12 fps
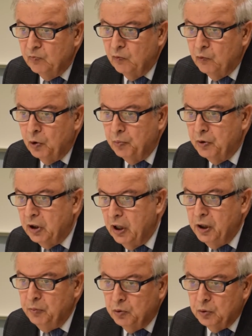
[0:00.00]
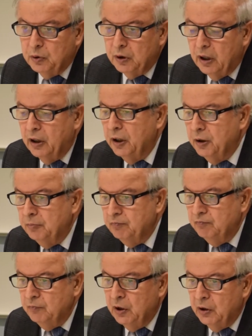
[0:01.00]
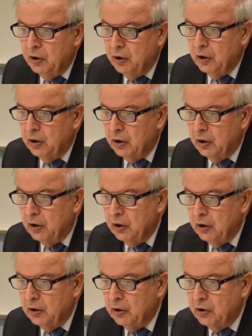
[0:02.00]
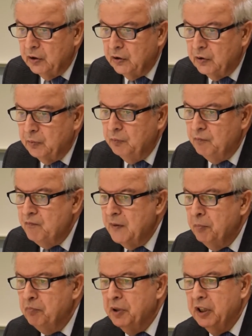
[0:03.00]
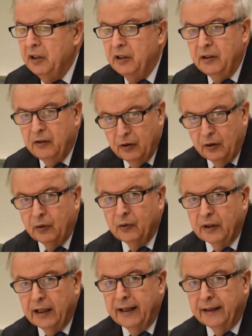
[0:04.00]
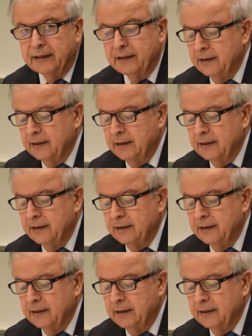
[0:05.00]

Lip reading: from time to time just breathe, that